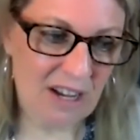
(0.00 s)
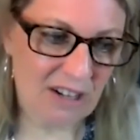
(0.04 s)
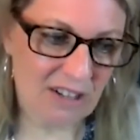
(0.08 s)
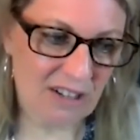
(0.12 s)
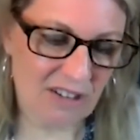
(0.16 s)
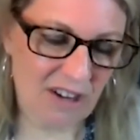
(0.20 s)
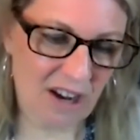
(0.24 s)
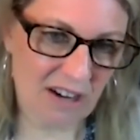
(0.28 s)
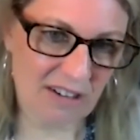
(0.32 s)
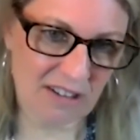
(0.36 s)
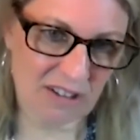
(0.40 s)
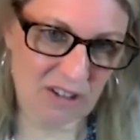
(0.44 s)

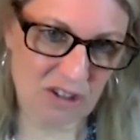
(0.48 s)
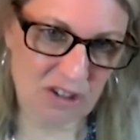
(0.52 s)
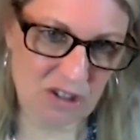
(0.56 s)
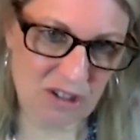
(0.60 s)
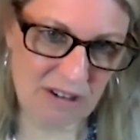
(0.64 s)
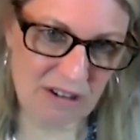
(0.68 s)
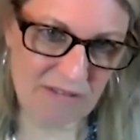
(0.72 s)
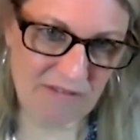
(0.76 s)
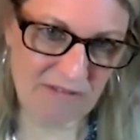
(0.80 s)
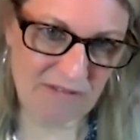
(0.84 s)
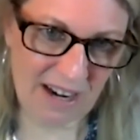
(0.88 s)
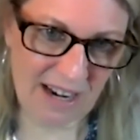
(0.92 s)
talk to the
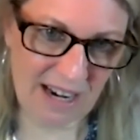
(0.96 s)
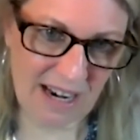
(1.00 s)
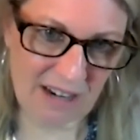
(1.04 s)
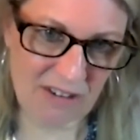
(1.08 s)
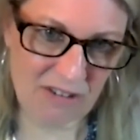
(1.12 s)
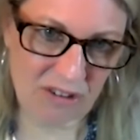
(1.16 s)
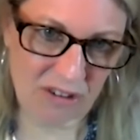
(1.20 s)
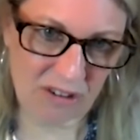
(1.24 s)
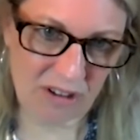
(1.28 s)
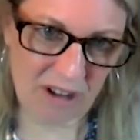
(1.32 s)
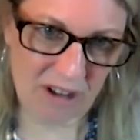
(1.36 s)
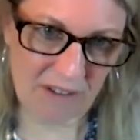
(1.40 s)
chief
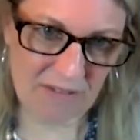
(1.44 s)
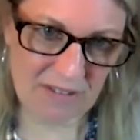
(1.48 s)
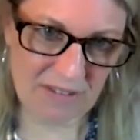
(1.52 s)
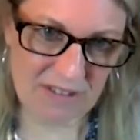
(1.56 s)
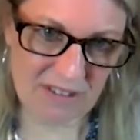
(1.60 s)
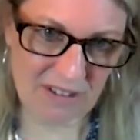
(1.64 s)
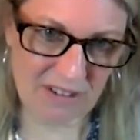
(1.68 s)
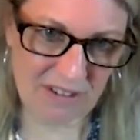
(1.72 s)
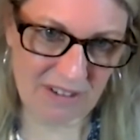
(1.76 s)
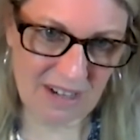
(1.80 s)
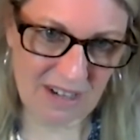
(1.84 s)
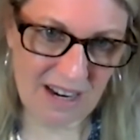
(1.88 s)
financial
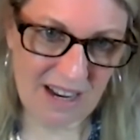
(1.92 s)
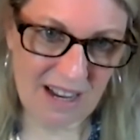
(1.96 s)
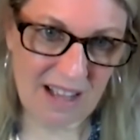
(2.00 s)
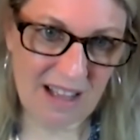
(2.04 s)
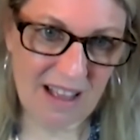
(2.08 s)
officer.